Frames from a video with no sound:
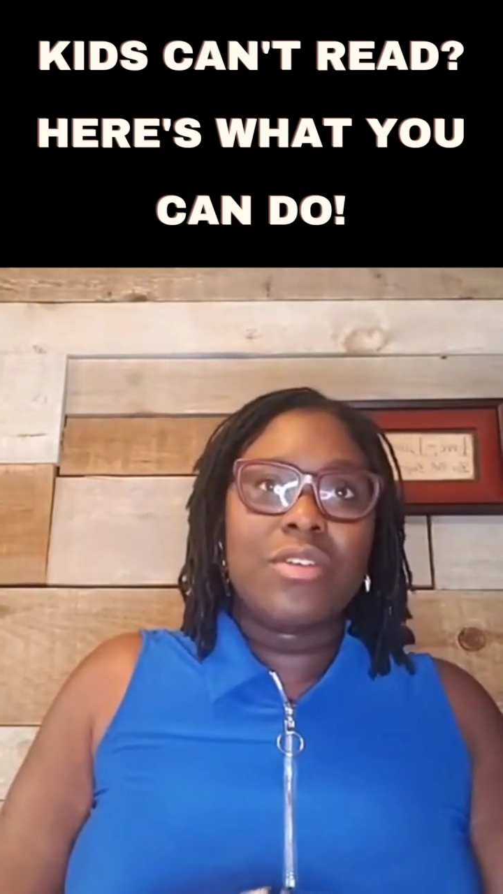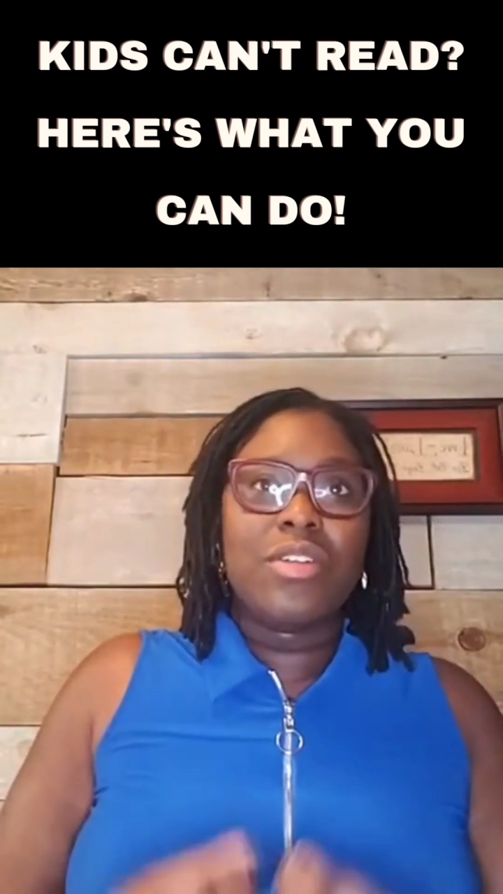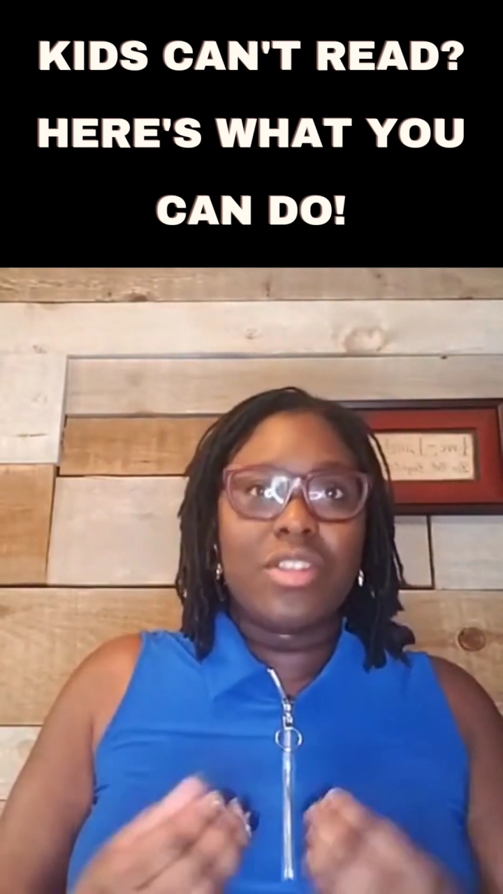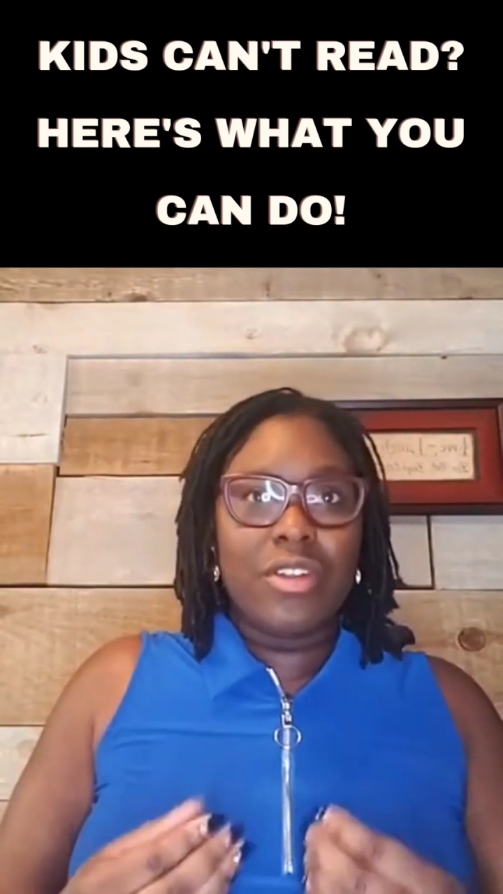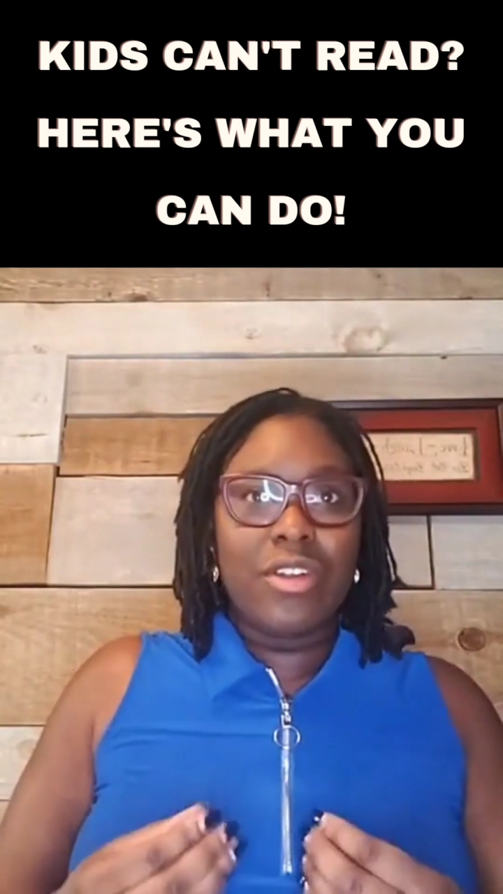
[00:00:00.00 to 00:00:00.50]

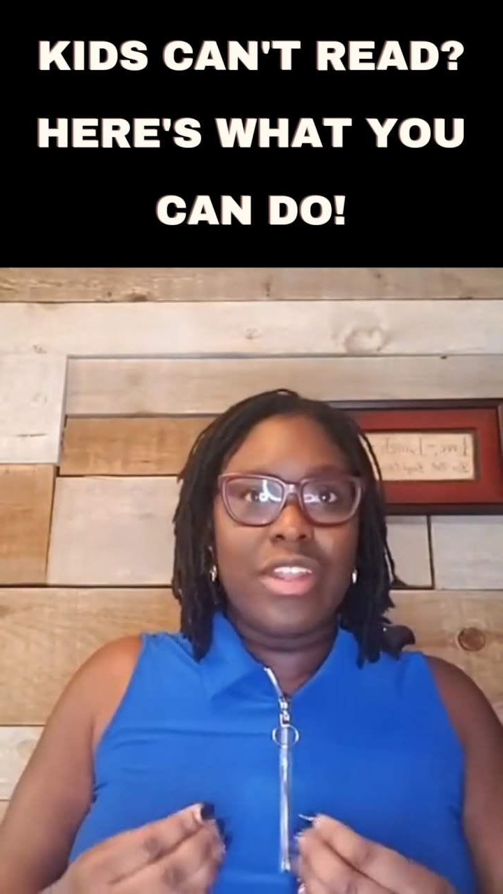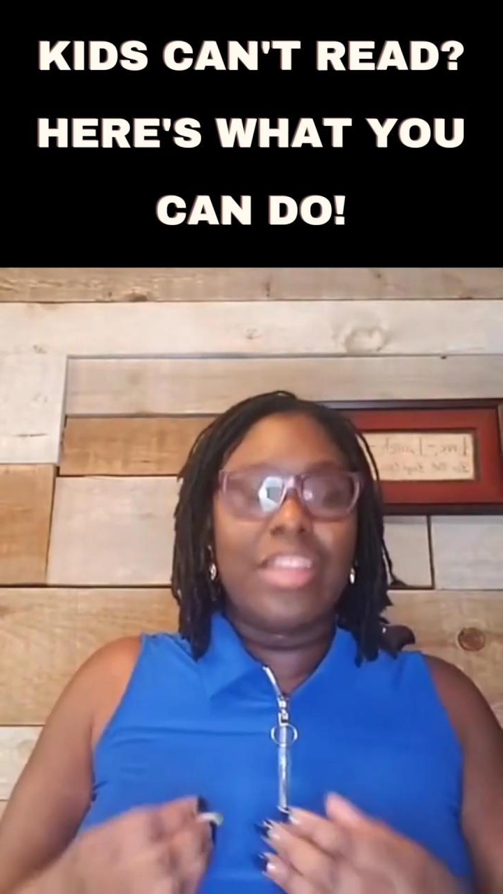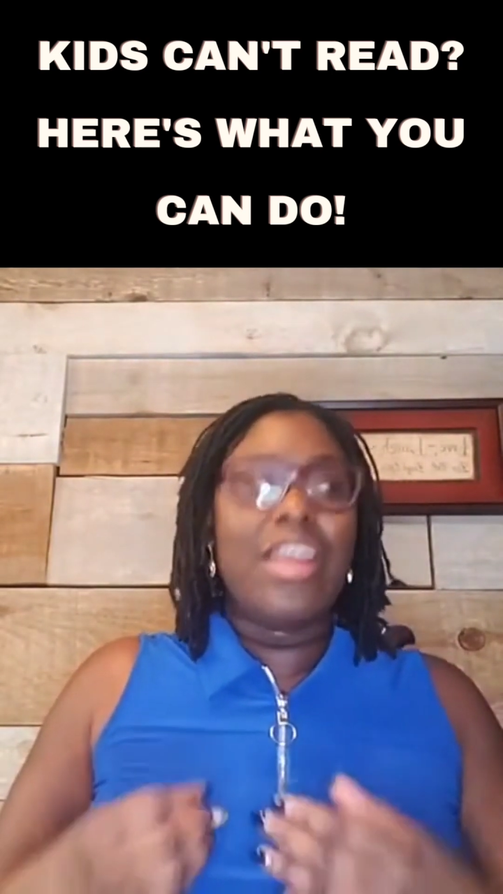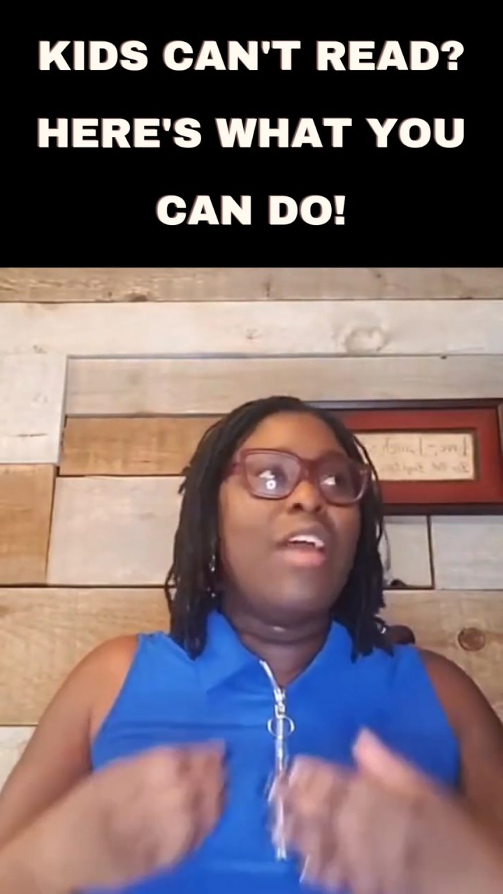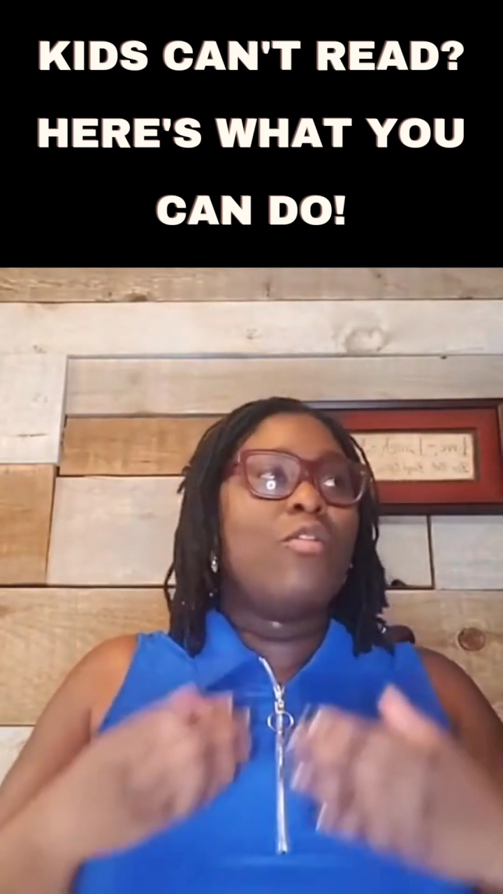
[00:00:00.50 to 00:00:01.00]
learning
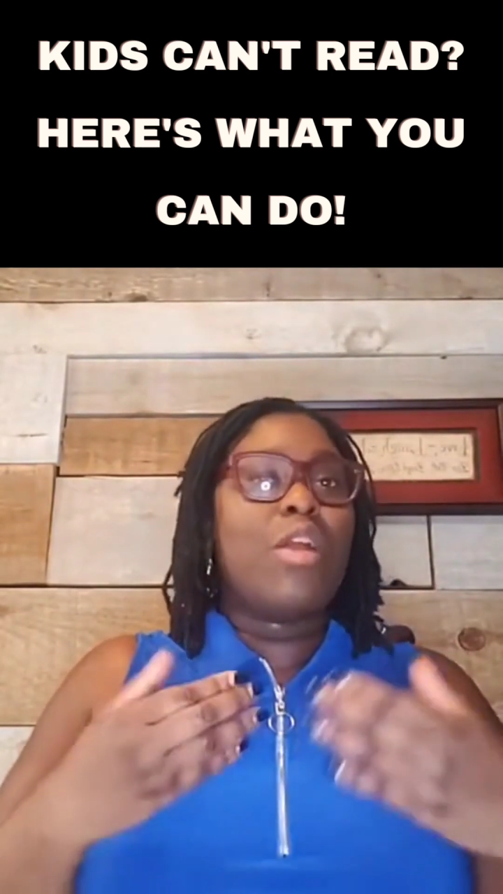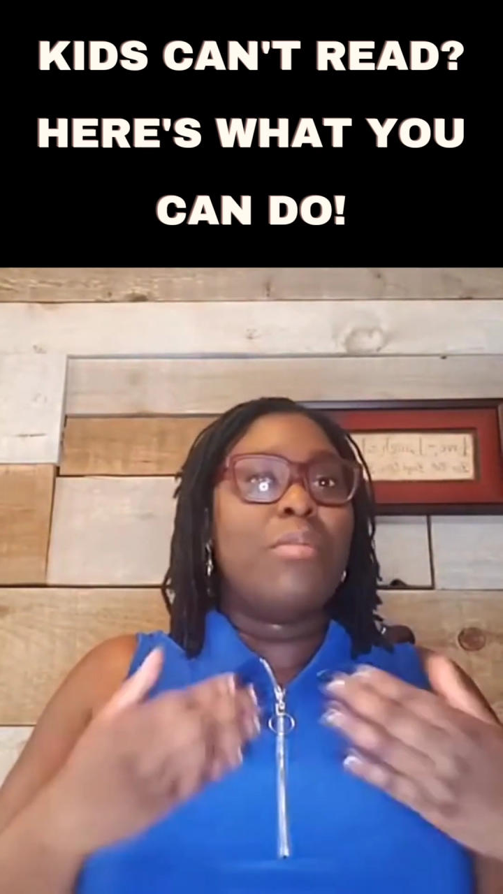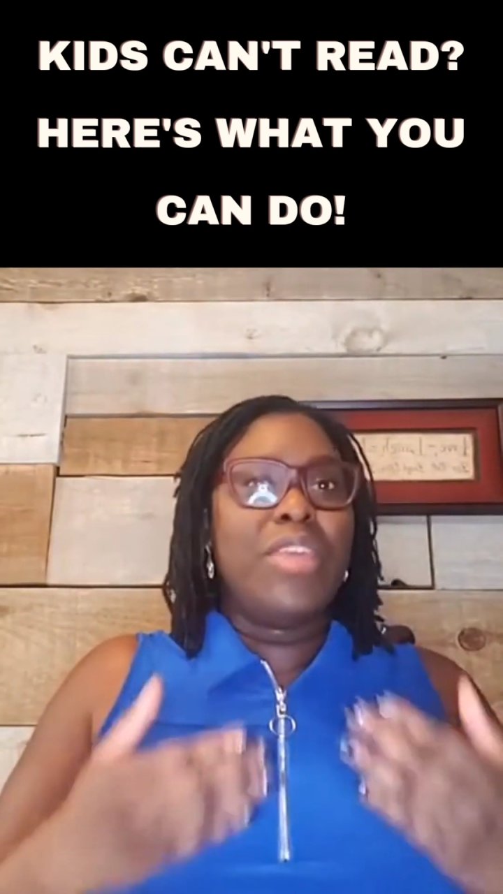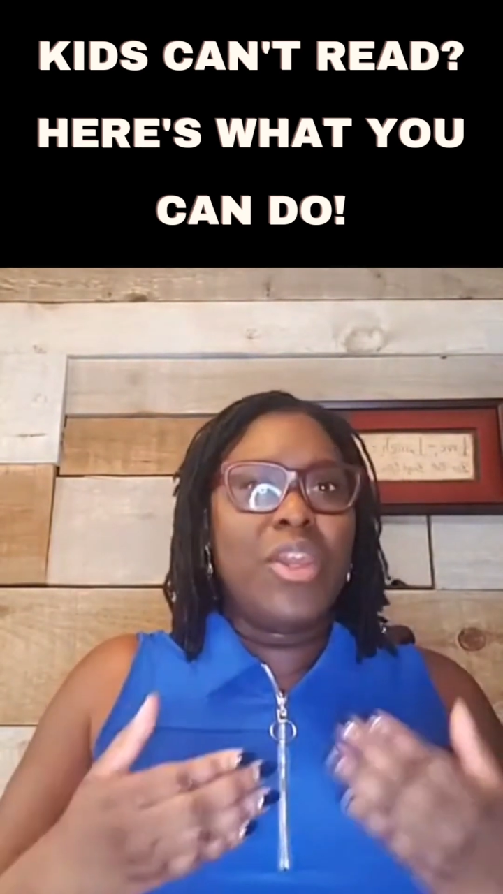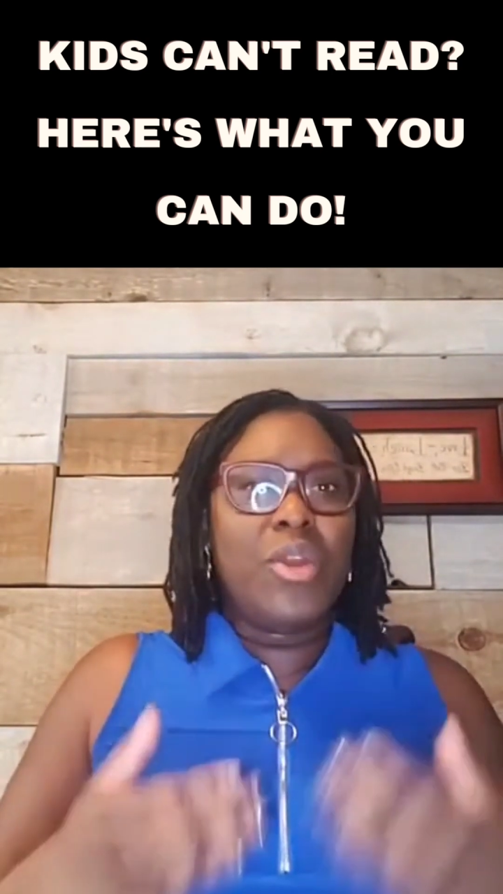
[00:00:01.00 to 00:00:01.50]
from
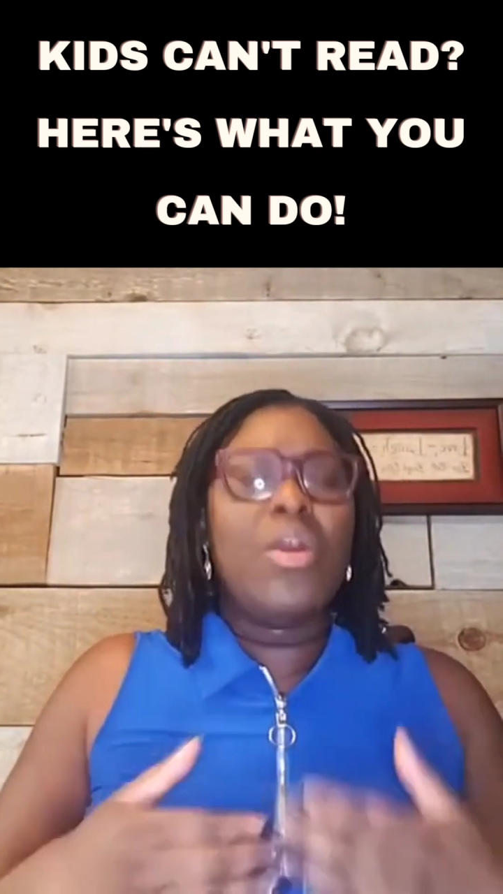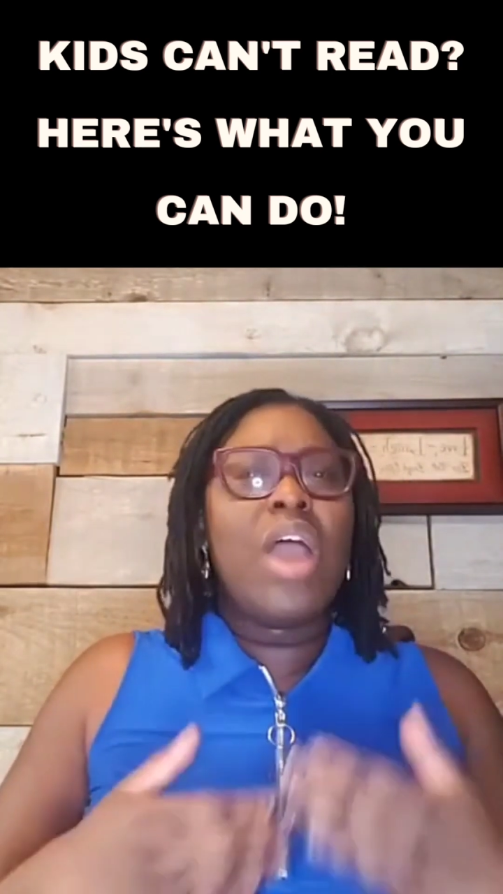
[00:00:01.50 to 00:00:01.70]
you.